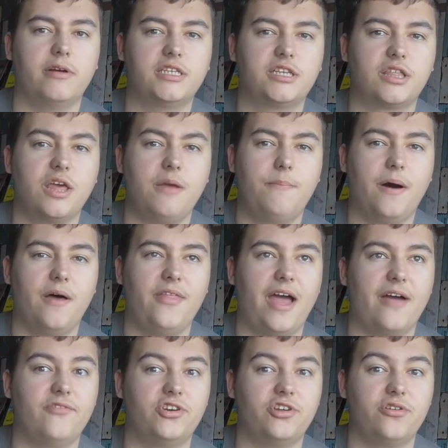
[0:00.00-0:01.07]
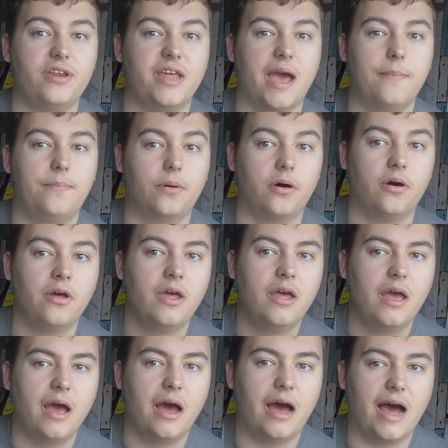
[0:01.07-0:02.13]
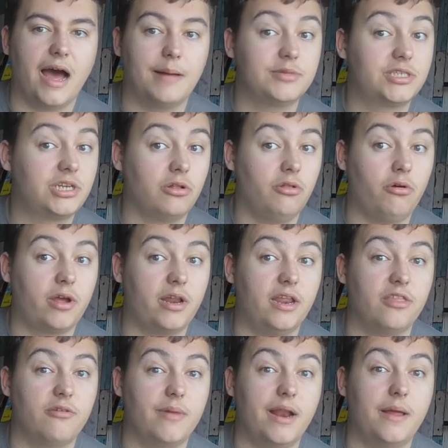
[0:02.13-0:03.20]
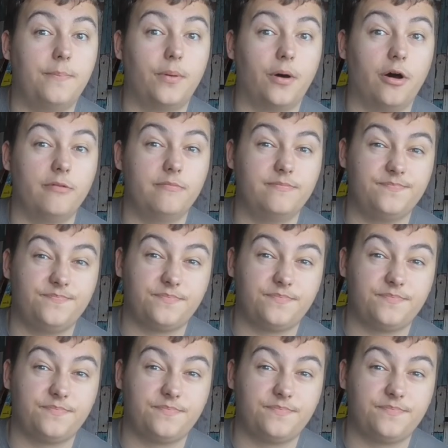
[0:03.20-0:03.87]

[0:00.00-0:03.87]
It's a theme park that I haven't done yet, but uh, I'm still looking at the minute. But